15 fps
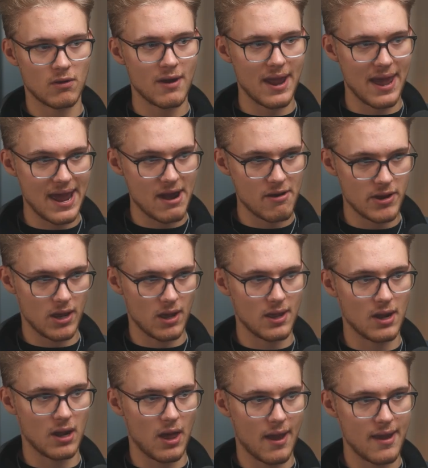the right area
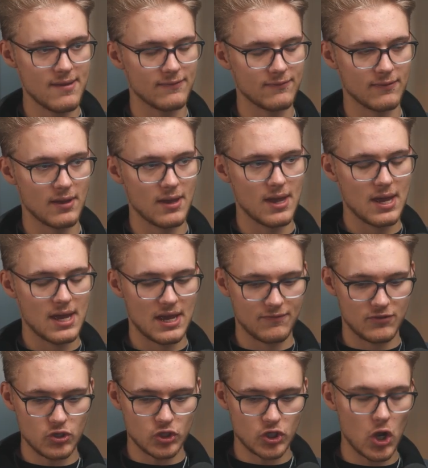in life,
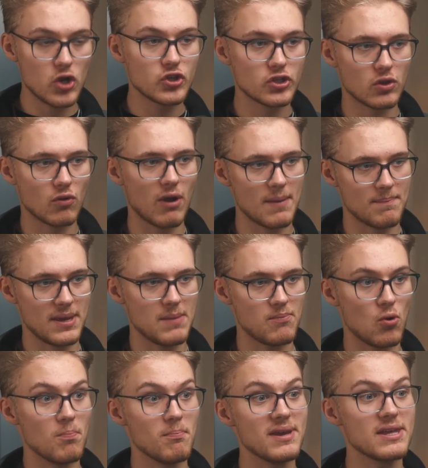if you go to the right
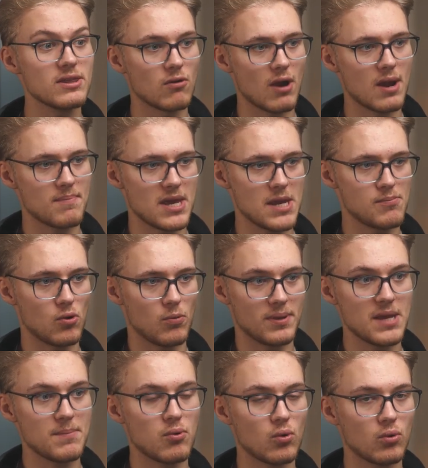people, meet the right
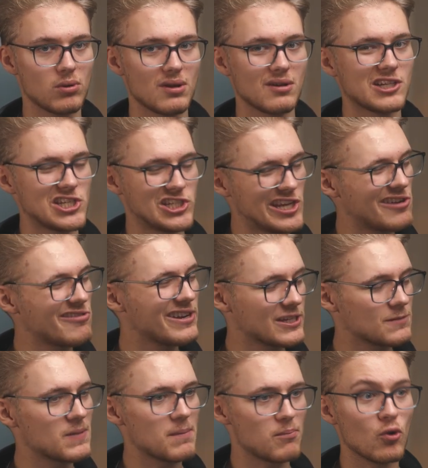people, generally
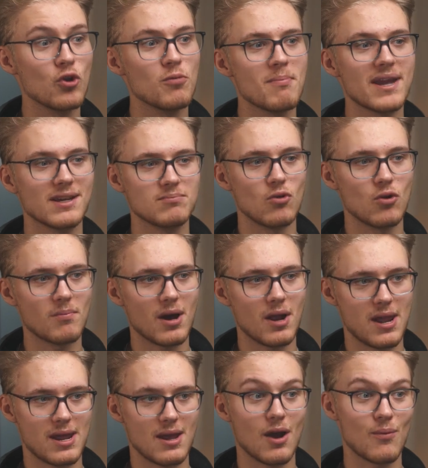it's people who make more
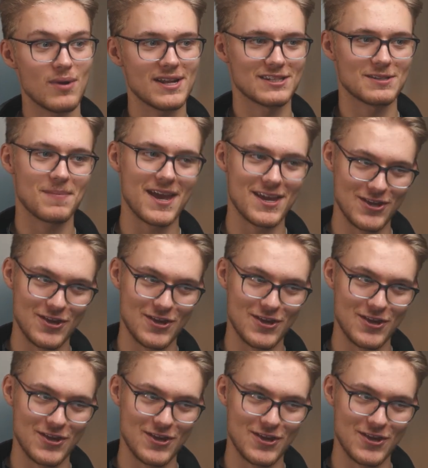money are willing to pay